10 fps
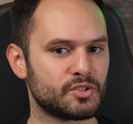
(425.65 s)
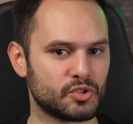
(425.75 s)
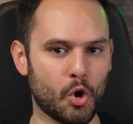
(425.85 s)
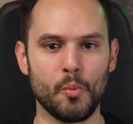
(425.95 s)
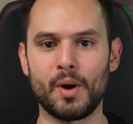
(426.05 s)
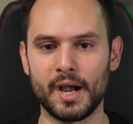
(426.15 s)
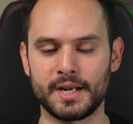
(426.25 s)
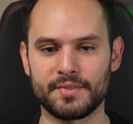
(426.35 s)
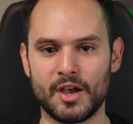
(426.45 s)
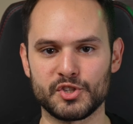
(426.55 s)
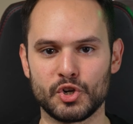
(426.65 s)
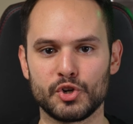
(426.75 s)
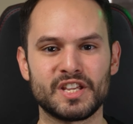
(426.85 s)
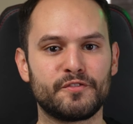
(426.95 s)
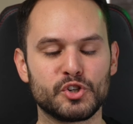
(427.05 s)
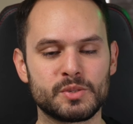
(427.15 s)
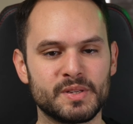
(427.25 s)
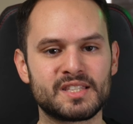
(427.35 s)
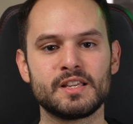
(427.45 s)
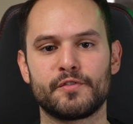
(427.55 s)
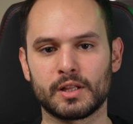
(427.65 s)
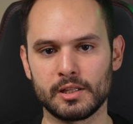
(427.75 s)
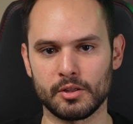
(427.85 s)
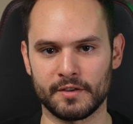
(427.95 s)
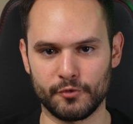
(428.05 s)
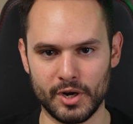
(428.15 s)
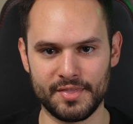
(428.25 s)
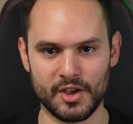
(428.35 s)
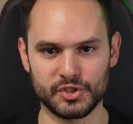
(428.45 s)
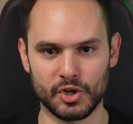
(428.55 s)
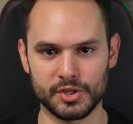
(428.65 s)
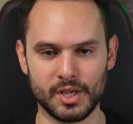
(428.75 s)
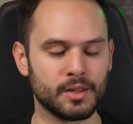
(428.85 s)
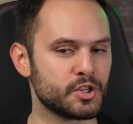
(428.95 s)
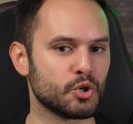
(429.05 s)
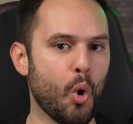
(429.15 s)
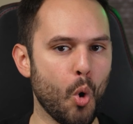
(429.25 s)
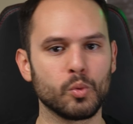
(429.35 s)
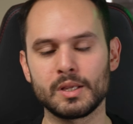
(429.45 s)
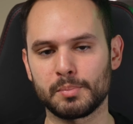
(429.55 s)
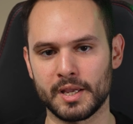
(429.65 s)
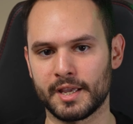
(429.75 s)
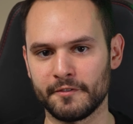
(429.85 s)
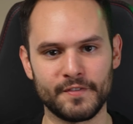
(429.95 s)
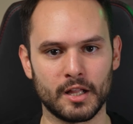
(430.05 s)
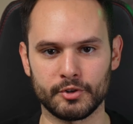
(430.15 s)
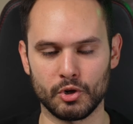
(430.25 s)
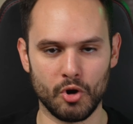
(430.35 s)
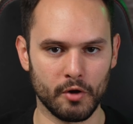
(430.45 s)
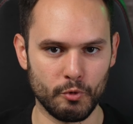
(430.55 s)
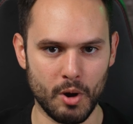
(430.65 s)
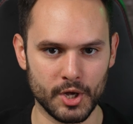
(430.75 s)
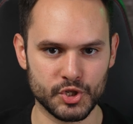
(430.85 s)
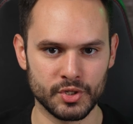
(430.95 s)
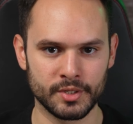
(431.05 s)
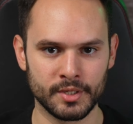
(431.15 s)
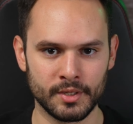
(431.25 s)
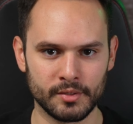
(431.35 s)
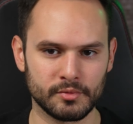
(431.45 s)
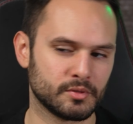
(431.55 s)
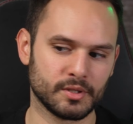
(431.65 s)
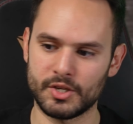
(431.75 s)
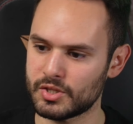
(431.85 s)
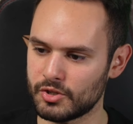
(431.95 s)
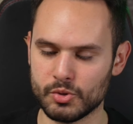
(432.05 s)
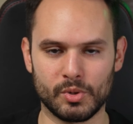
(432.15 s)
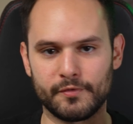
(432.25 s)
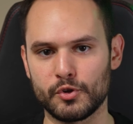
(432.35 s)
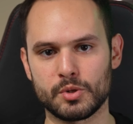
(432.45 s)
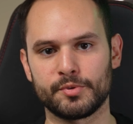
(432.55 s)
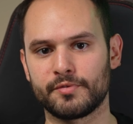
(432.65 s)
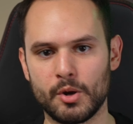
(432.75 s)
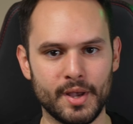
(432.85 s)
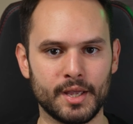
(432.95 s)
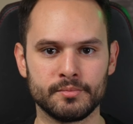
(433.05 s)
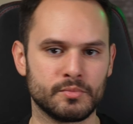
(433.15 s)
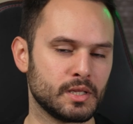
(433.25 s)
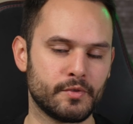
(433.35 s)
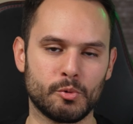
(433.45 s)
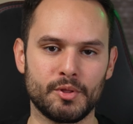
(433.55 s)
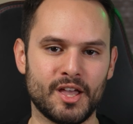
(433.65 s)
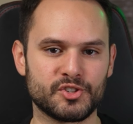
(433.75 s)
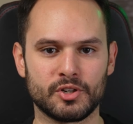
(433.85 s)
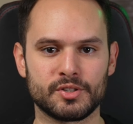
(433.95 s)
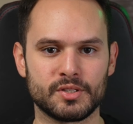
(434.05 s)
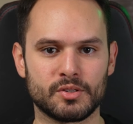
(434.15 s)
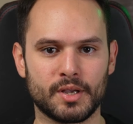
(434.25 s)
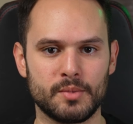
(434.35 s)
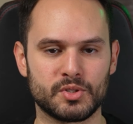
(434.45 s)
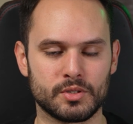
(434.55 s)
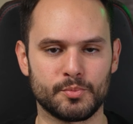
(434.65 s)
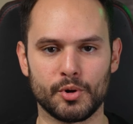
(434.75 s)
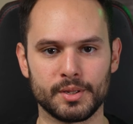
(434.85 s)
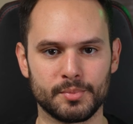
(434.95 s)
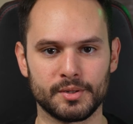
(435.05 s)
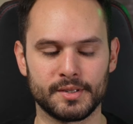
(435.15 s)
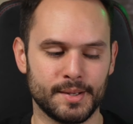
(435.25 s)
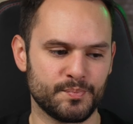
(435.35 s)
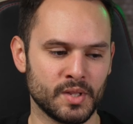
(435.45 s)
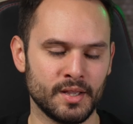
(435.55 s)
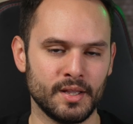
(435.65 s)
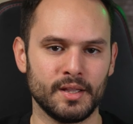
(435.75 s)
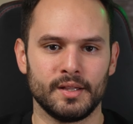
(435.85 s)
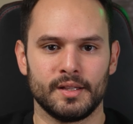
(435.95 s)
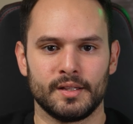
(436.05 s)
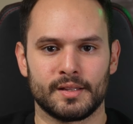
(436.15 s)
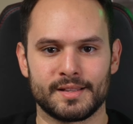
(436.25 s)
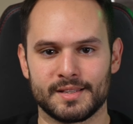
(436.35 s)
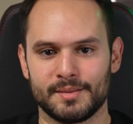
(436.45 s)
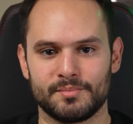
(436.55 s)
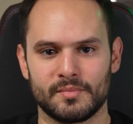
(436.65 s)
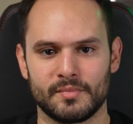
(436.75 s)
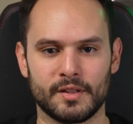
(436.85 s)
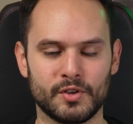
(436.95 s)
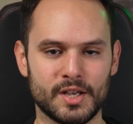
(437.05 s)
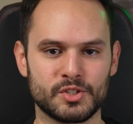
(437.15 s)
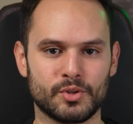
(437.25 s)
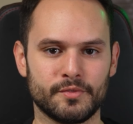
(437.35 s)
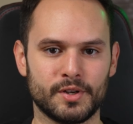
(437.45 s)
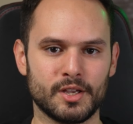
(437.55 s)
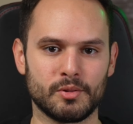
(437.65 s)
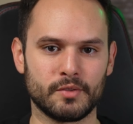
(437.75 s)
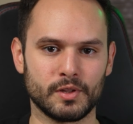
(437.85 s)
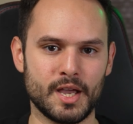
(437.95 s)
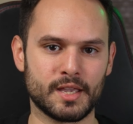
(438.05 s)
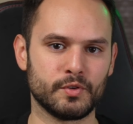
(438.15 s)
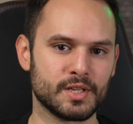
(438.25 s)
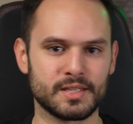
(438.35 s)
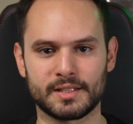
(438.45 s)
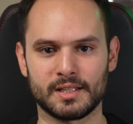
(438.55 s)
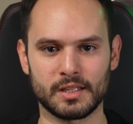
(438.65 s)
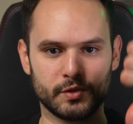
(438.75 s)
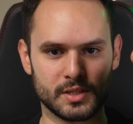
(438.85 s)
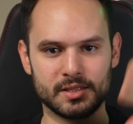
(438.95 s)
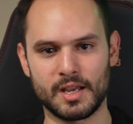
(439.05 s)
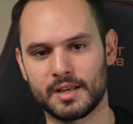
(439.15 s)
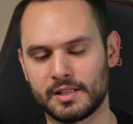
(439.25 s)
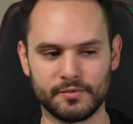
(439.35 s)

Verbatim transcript: Don't buy an 8,000 Hertz if you're specifically looking for 8,000 Hertz, unless you're only playing it in Valorant or Overwatch, or unless you just want to future-proof, go ahead. Leave it at 1,000 Hertz until games do support it. But yeah, that's it. If you guys enjoyed the video, leave a like. If you disliked it, leave a dislike.